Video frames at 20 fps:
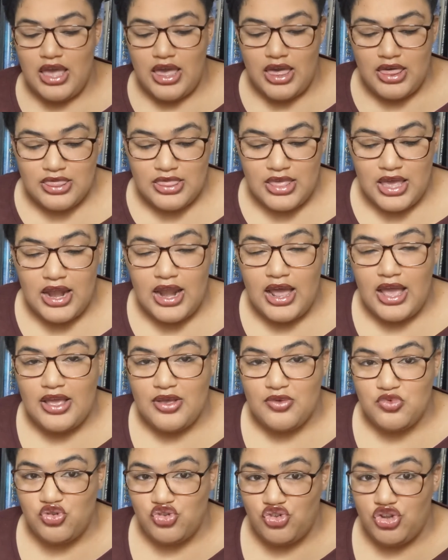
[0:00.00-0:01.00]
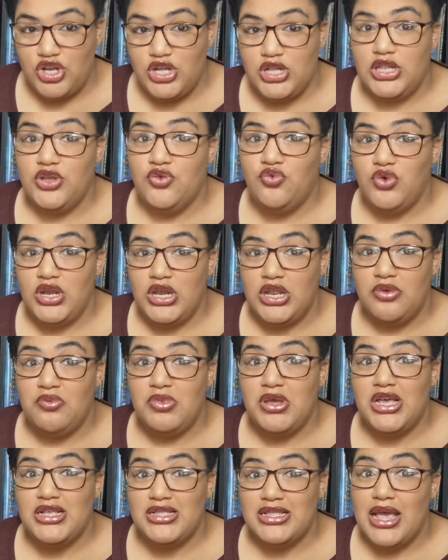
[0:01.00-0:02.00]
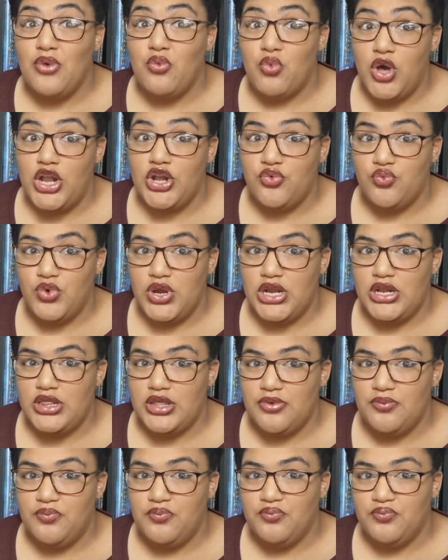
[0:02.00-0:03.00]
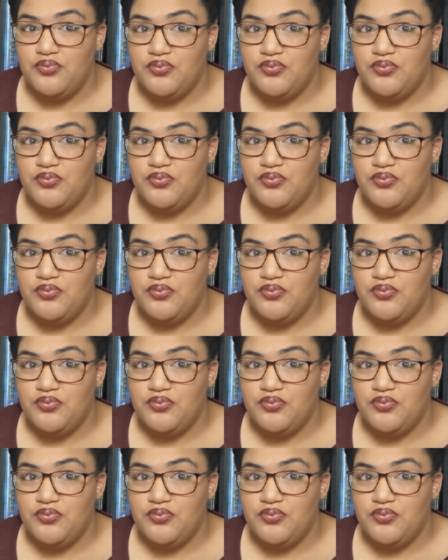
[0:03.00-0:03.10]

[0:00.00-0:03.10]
and that I am strictly reading because I want to read them.